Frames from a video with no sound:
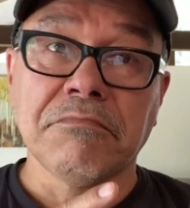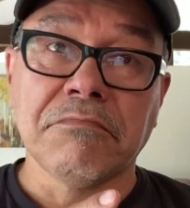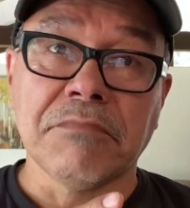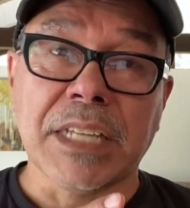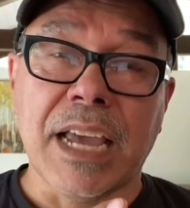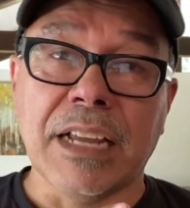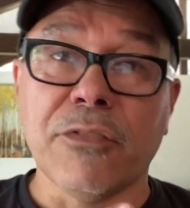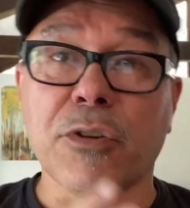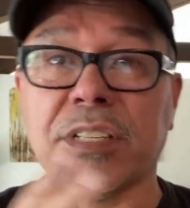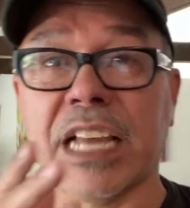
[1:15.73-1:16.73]
Okay,
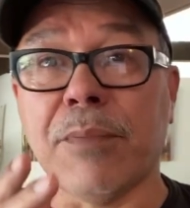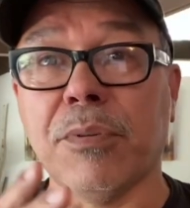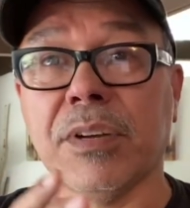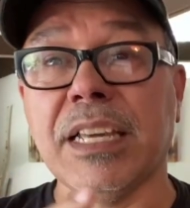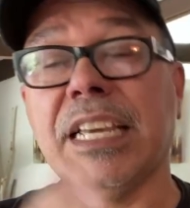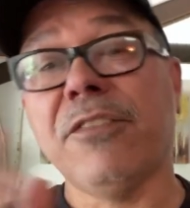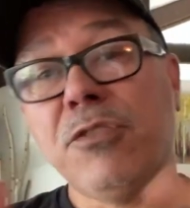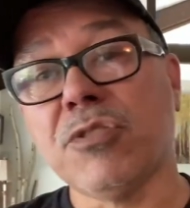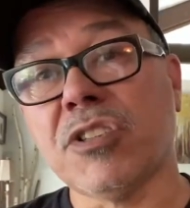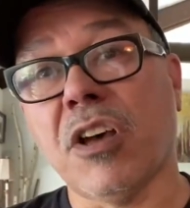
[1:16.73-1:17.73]
for example, if
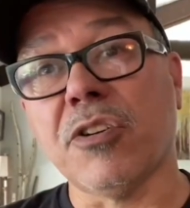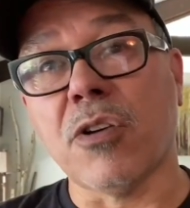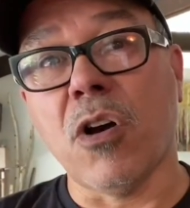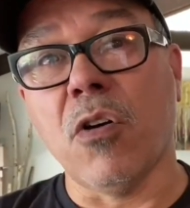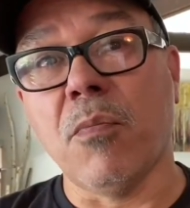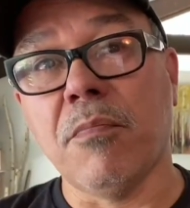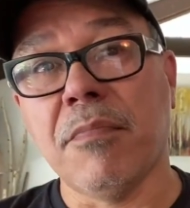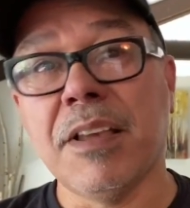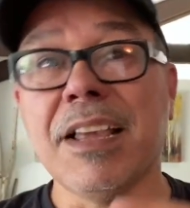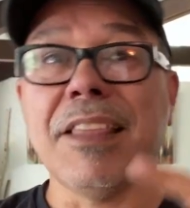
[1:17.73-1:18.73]
you sell your home,
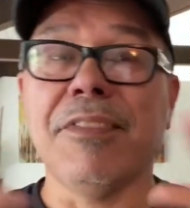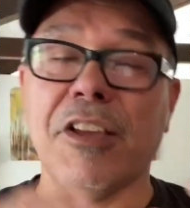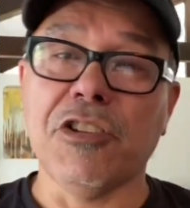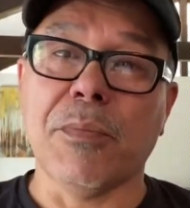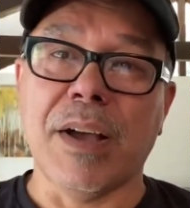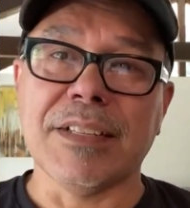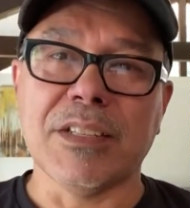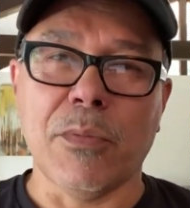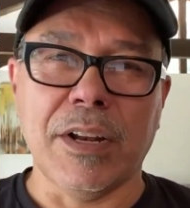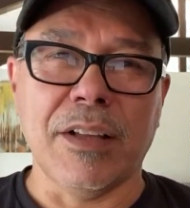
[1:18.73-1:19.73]
then you'll buy
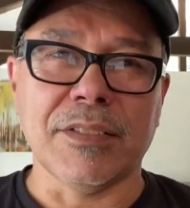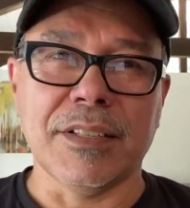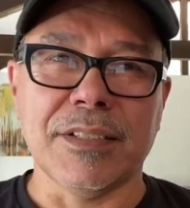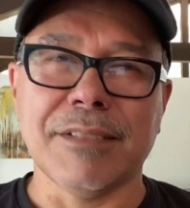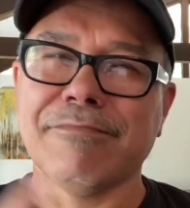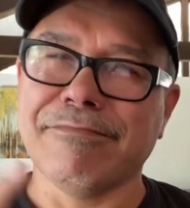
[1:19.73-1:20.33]
someone else's.